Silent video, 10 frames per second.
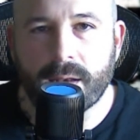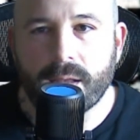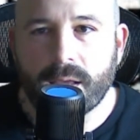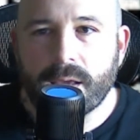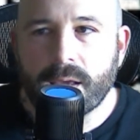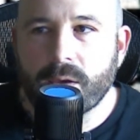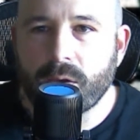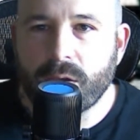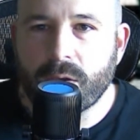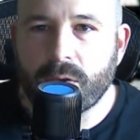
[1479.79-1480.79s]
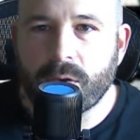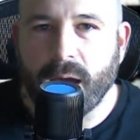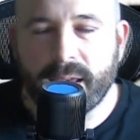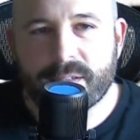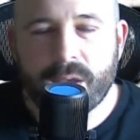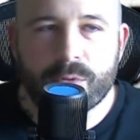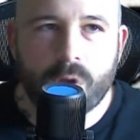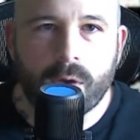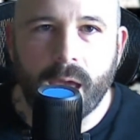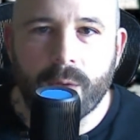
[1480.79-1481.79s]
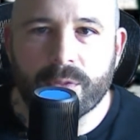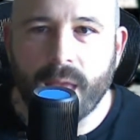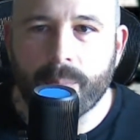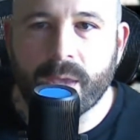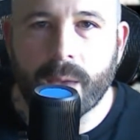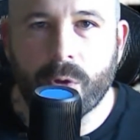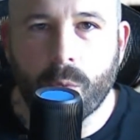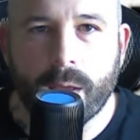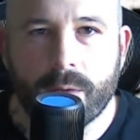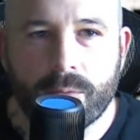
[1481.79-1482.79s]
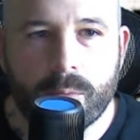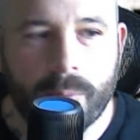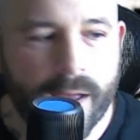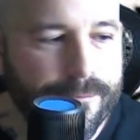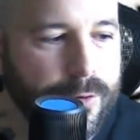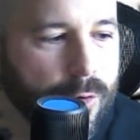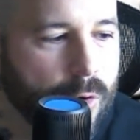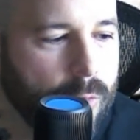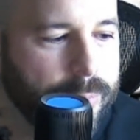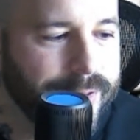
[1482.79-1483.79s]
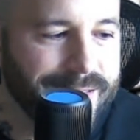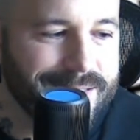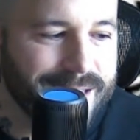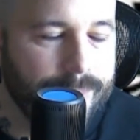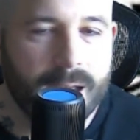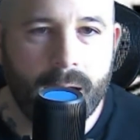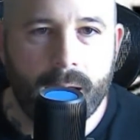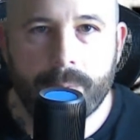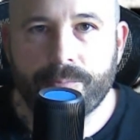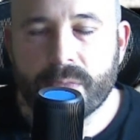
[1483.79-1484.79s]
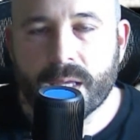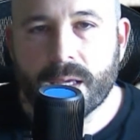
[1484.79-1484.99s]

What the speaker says: And I guess I was okay with not being able to win by a field goal, but at the same time,